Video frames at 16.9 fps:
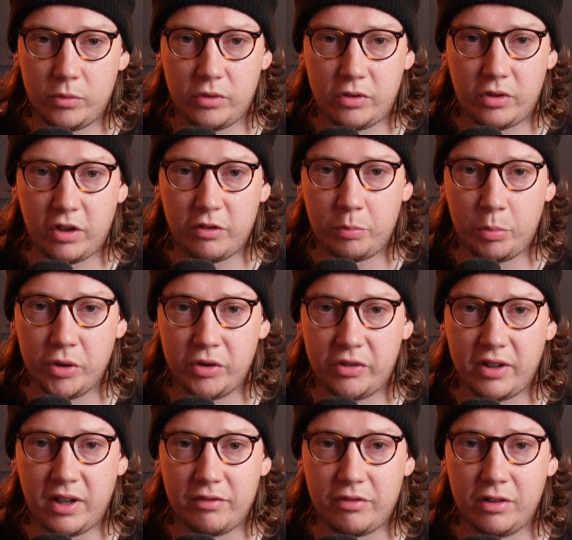So I've put
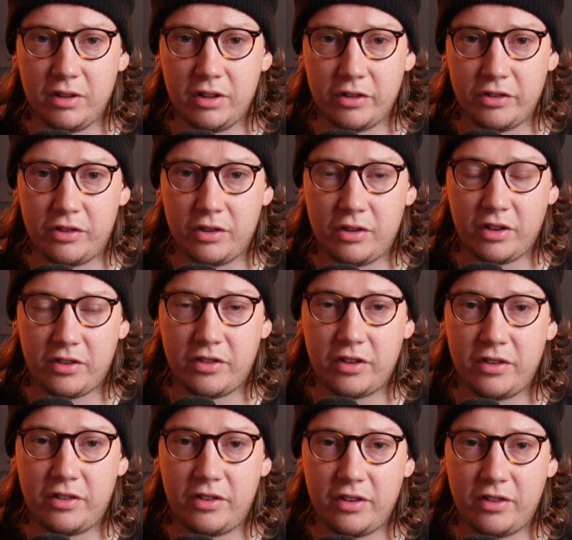together a little
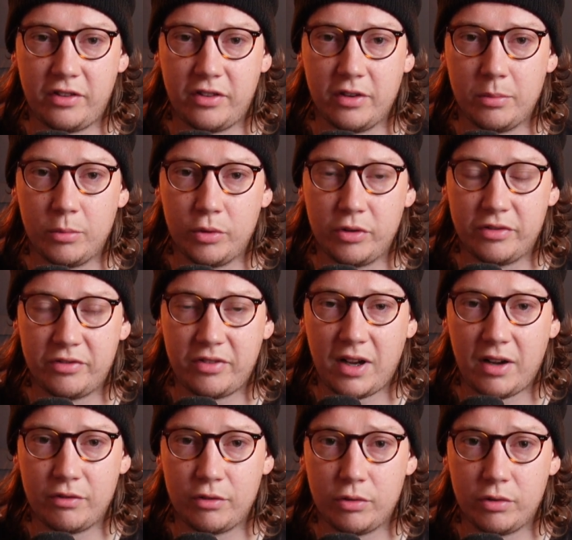suggested system under
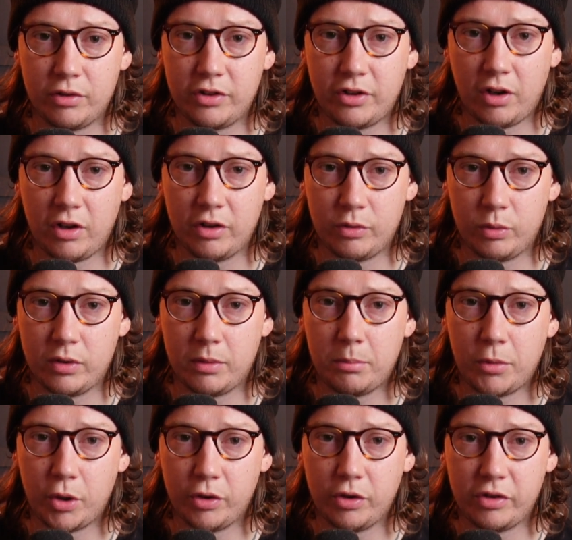$500 with a
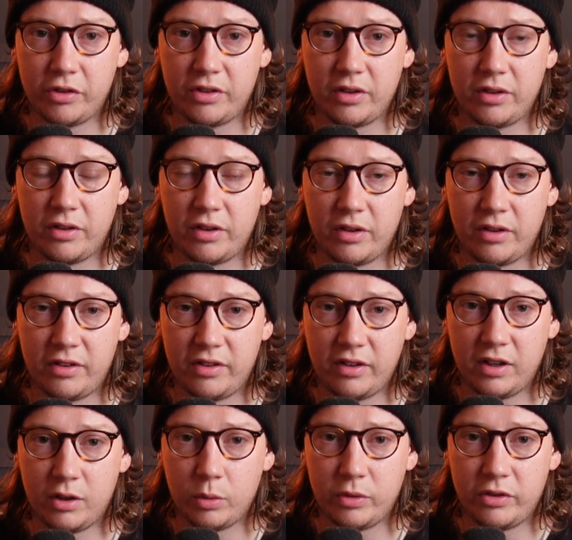mono synth and
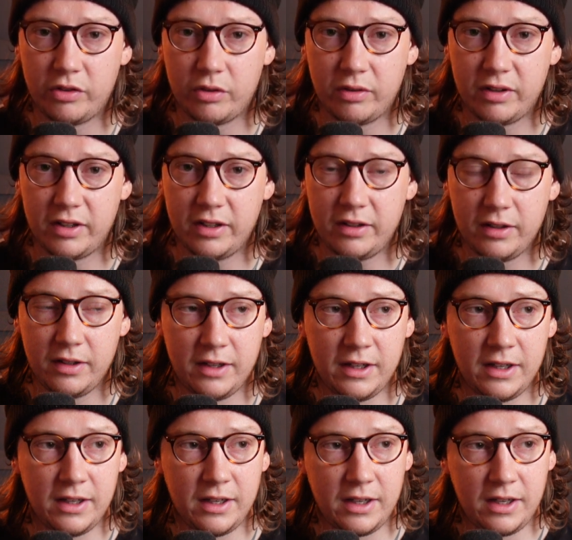sequencer in it.
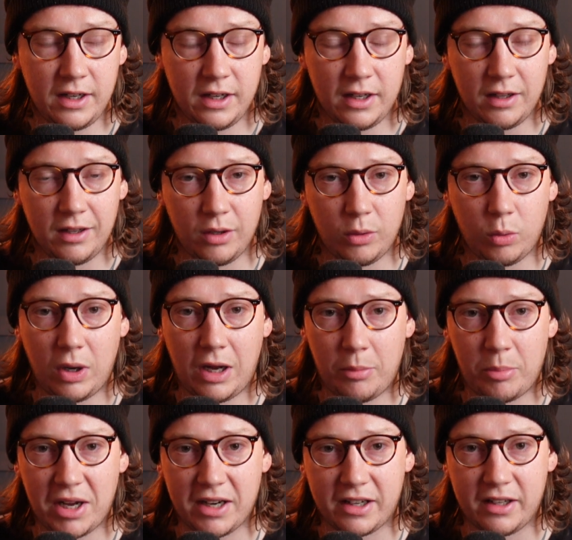A little while
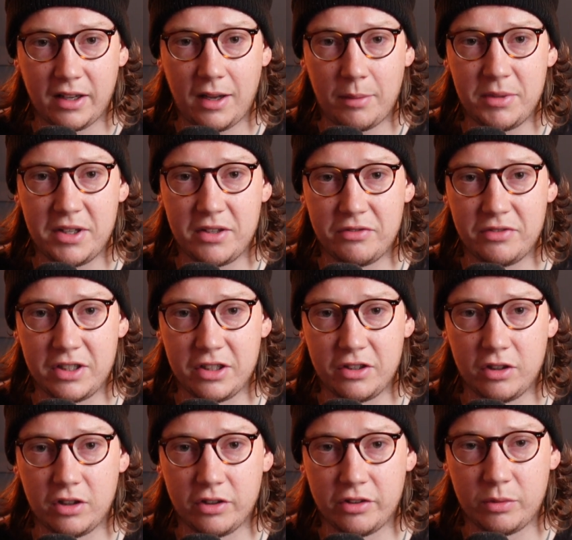back, I made a
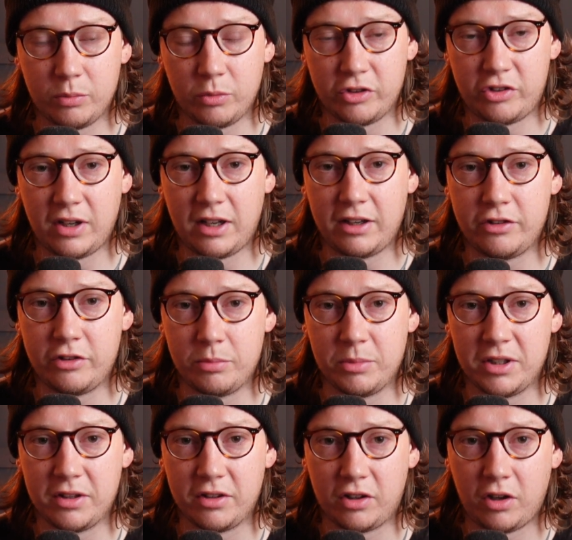video. Someone challenged me
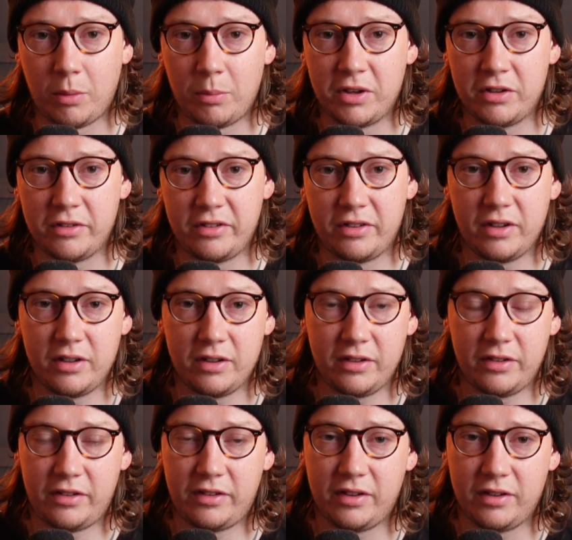in the comments
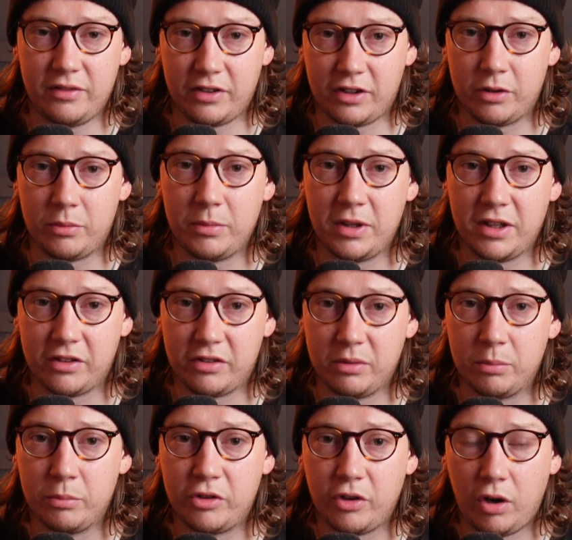to see if I could make
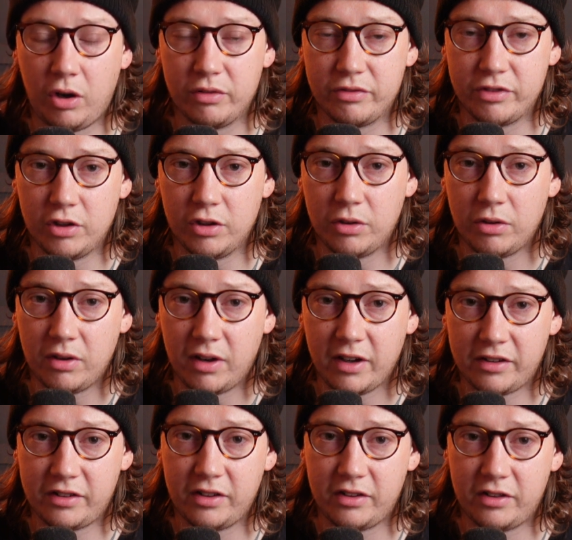some sort of
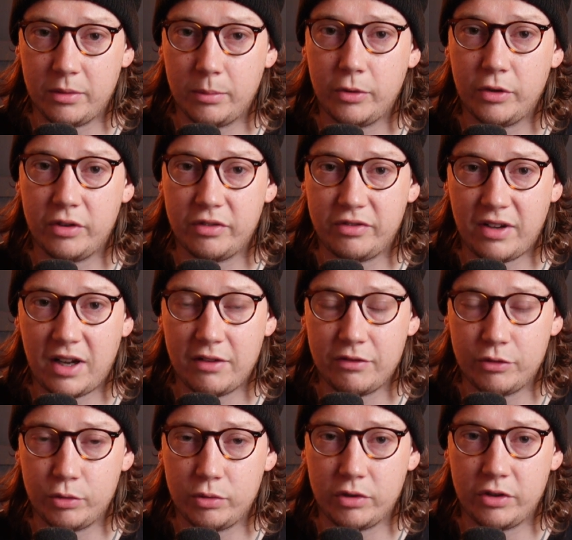Eurorack system under
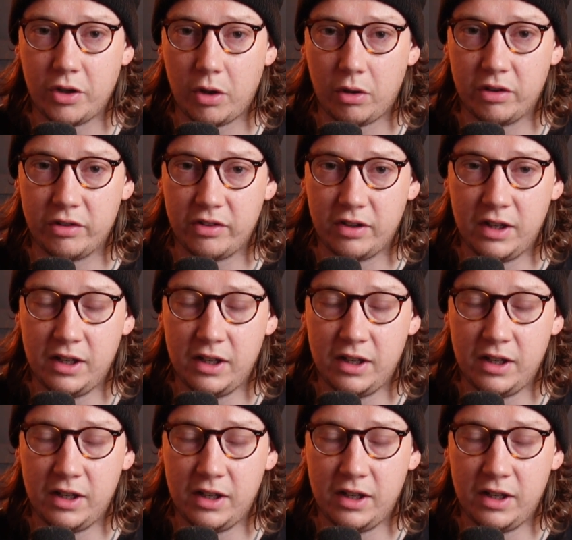$500.